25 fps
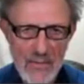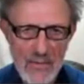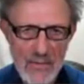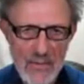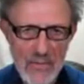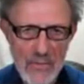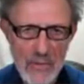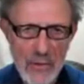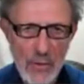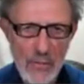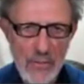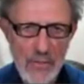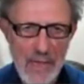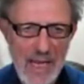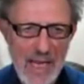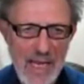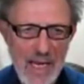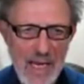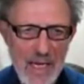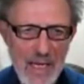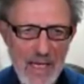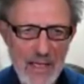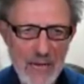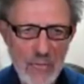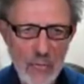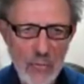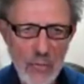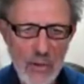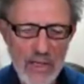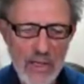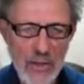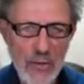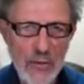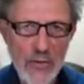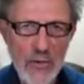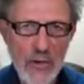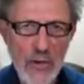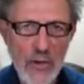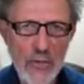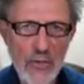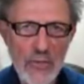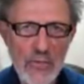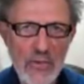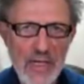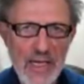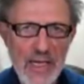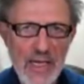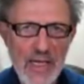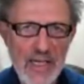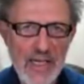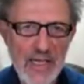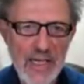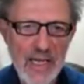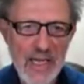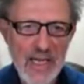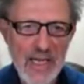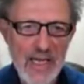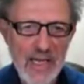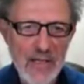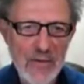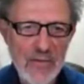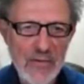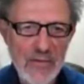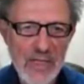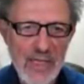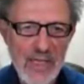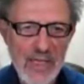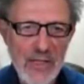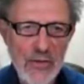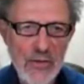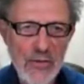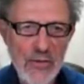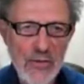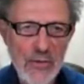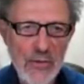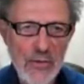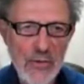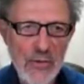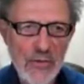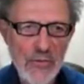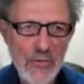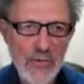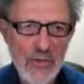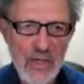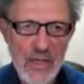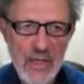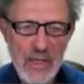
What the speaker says: domain where you don't need negative integers,